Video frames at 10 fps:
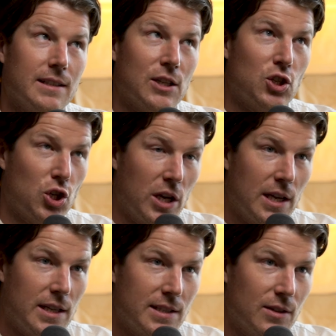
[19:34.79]
a
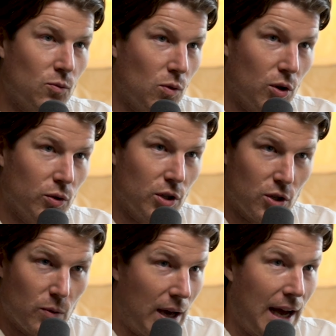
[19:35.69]
cheese in the world that
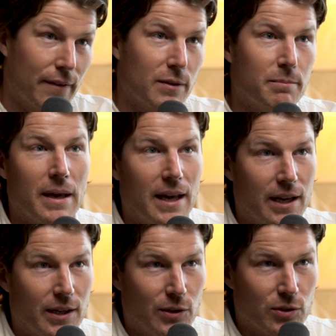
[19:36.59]
you haven't
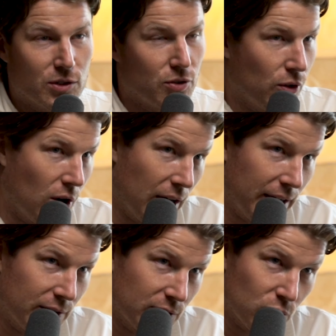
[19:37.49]
paired,
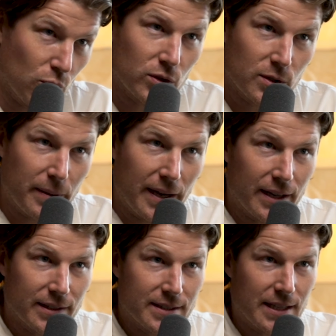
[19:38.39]
tried, talked
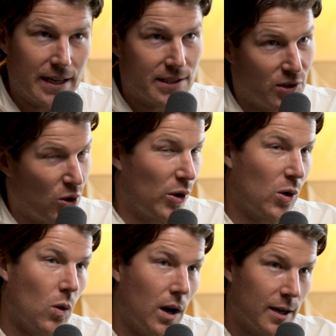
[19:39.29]
about, tasted or
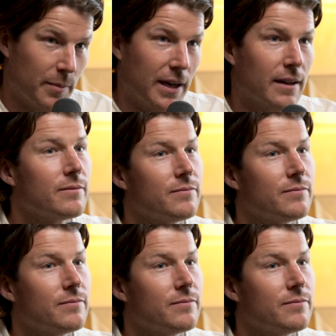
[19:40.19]
inquired about?